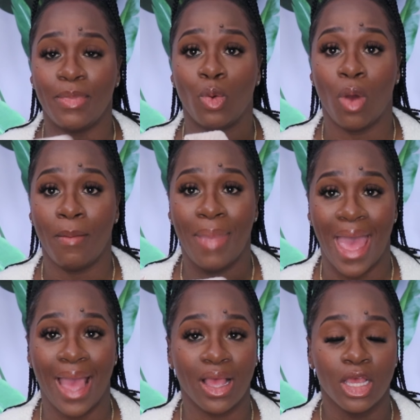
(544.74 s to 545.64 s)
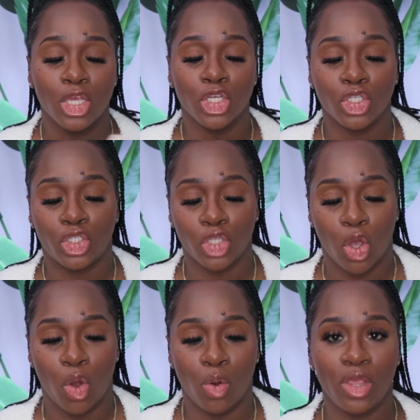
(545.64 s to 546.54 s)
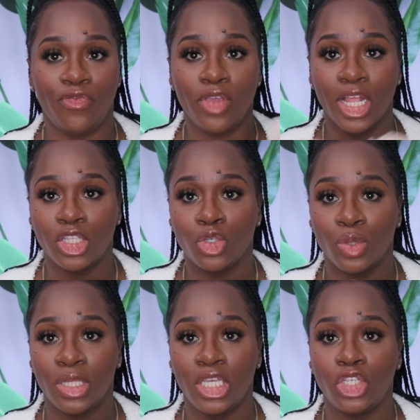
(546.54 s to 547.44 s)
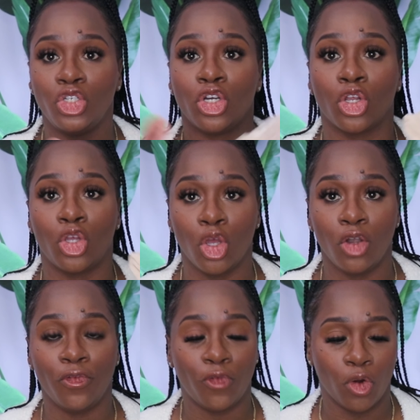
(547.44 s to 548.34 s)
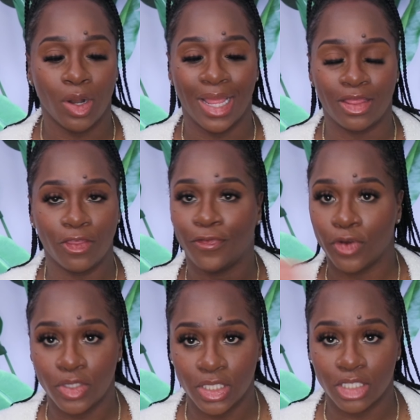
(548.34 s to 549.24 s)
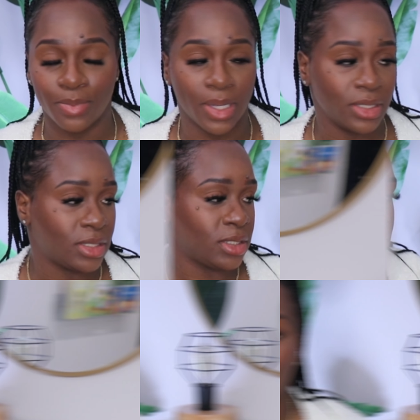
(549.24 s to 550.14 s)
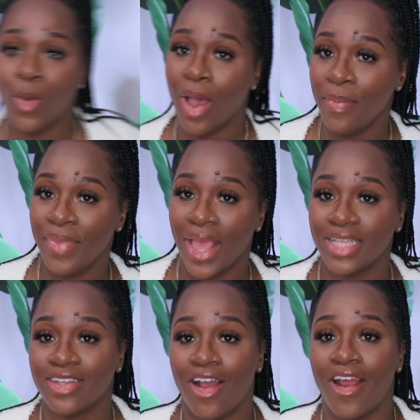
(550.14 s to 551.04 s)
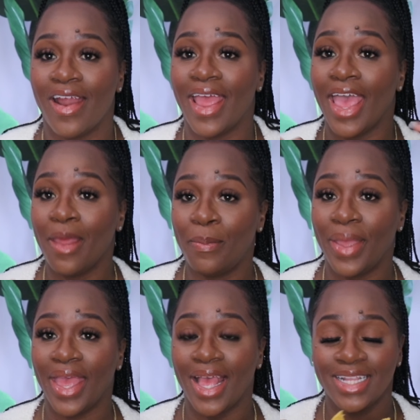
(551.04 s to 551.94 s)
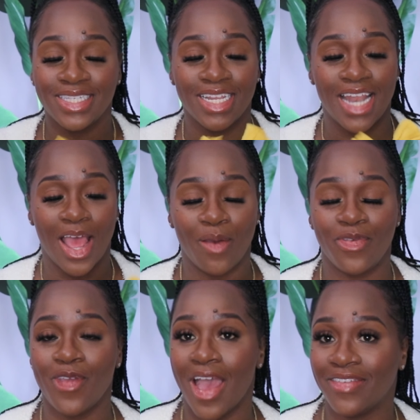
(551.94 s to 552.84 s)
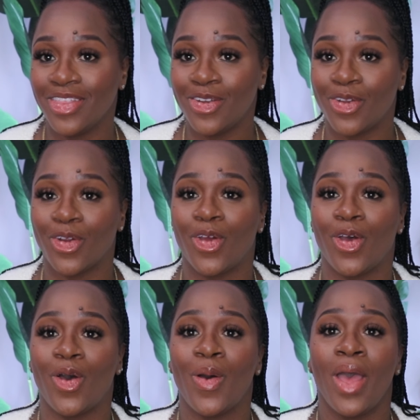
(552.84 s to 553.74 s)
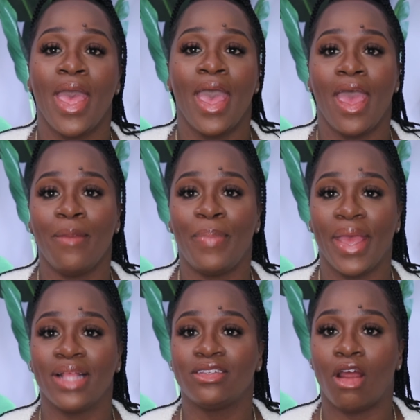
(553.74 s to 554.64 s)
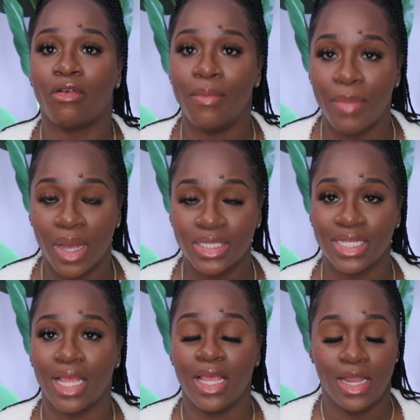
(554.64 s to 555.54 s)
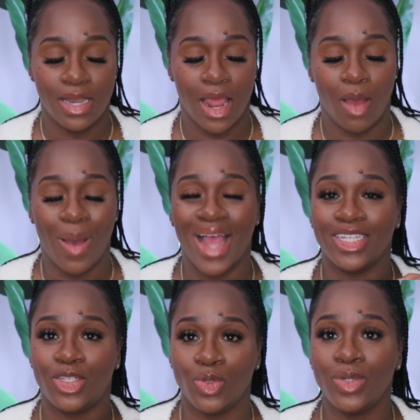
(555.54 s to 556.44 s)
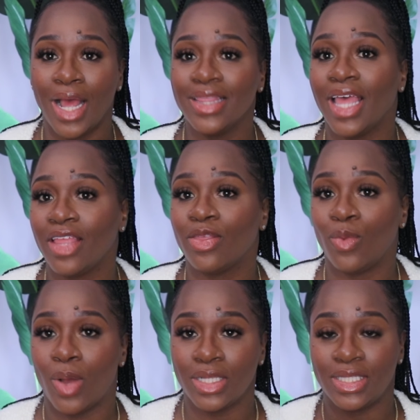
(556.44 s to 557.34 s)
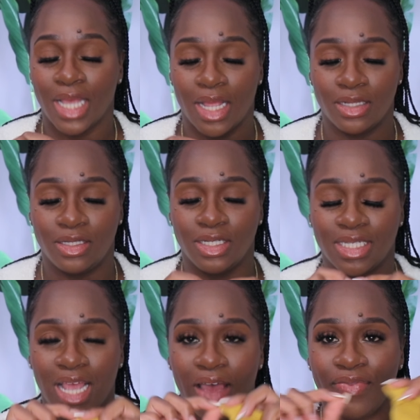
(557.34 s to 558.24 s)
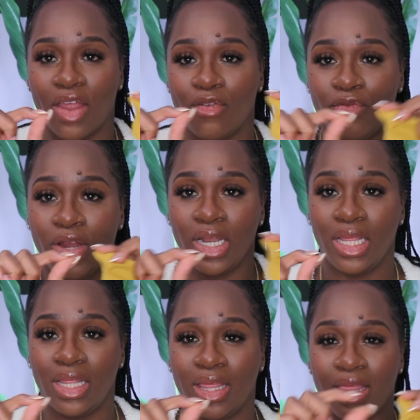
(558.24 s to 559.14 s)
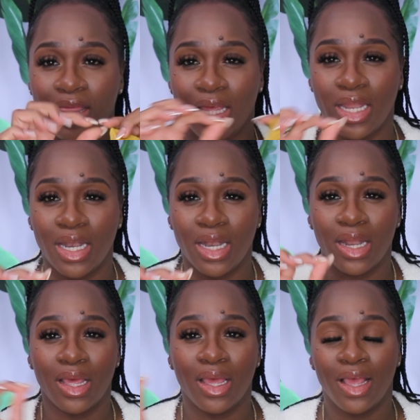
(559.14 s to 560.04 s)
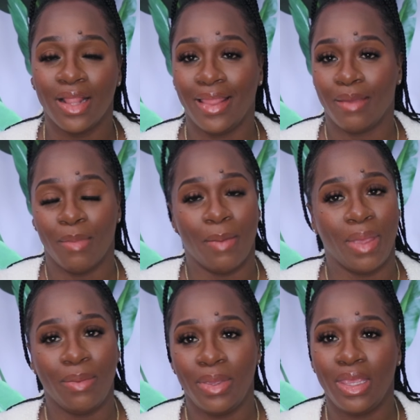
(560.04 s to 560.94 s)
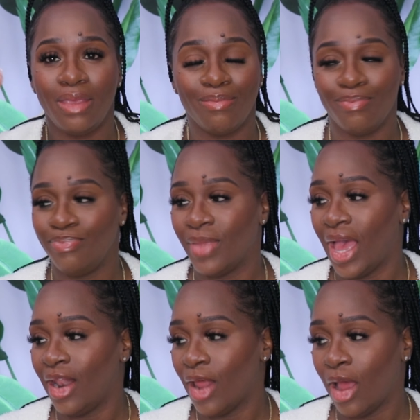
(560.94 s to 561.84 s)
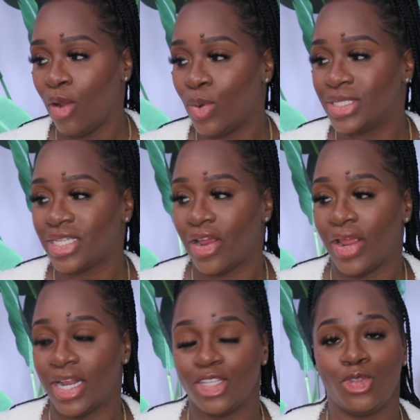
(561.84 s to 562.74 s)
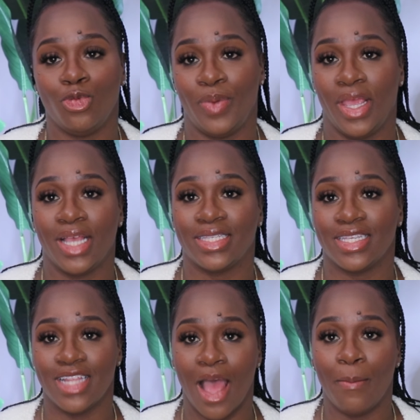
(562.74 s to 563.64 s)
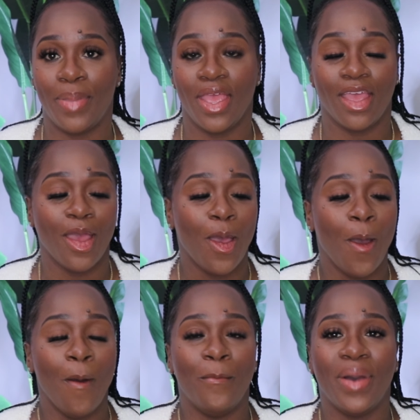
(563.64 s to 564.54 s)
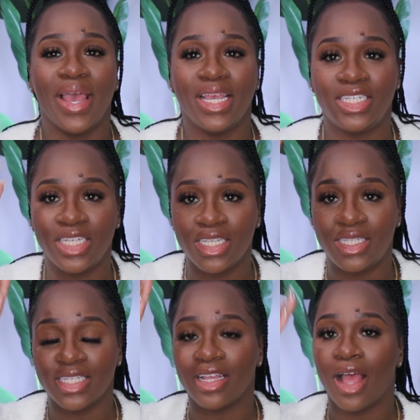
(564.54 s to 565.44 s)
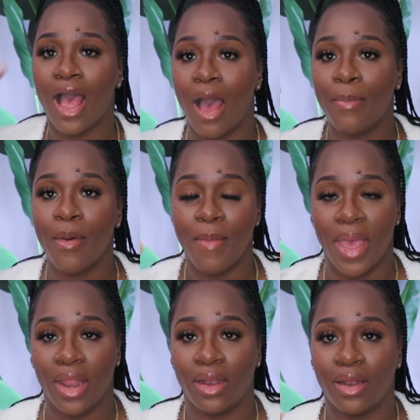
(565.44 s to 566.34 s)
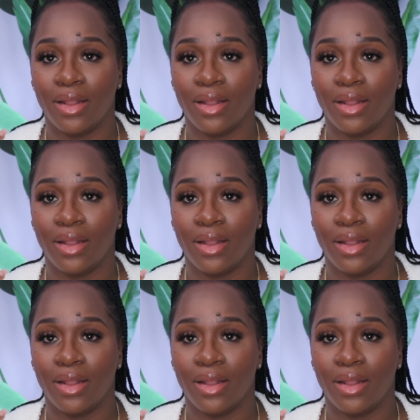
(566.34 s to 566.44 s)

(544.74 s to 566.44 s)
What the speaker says: in one pack. So if you get 2 of these, you're good for like the first 6 months. So up next are headbands. Now if you have a little girl, headbands are a must. Now I do not like the ones that just have that really thin, like my baby, I don't want to say her head is too big because it's not big, but it just doesn't complement,